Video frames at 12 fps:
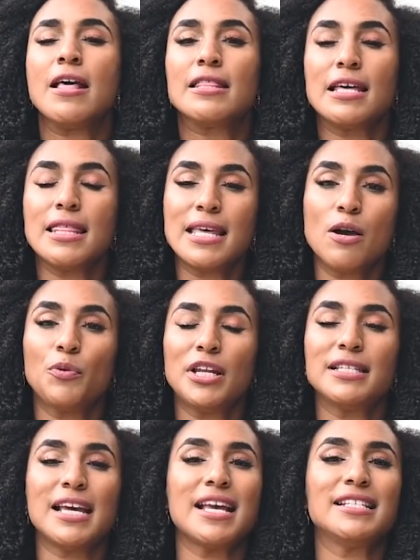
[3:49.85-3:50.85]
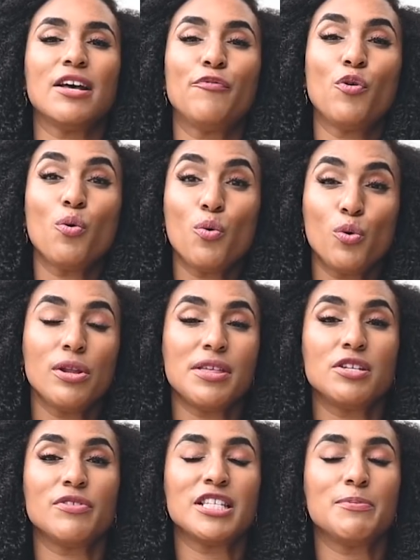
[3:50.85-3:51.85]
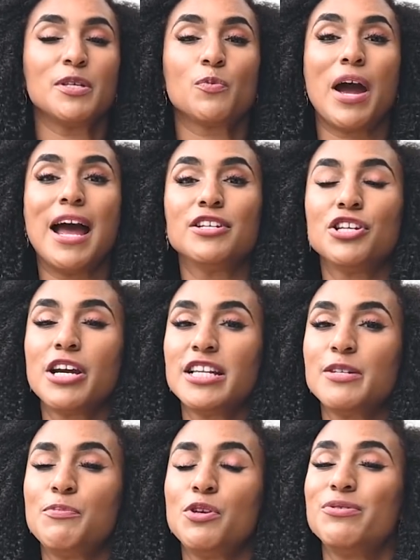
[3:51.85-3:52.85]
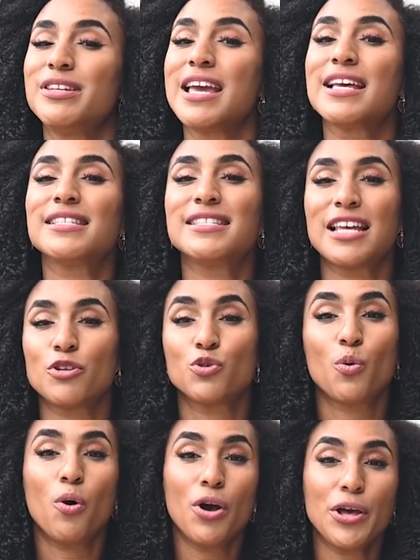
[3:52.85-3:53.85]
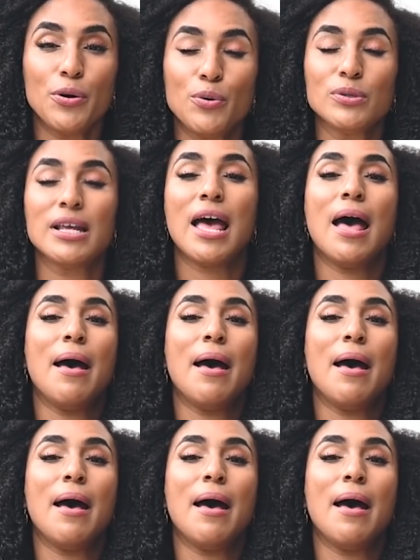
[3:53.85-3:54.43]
The other thing I want to say is that for all of these recipes, we're actually going to be using essential oils: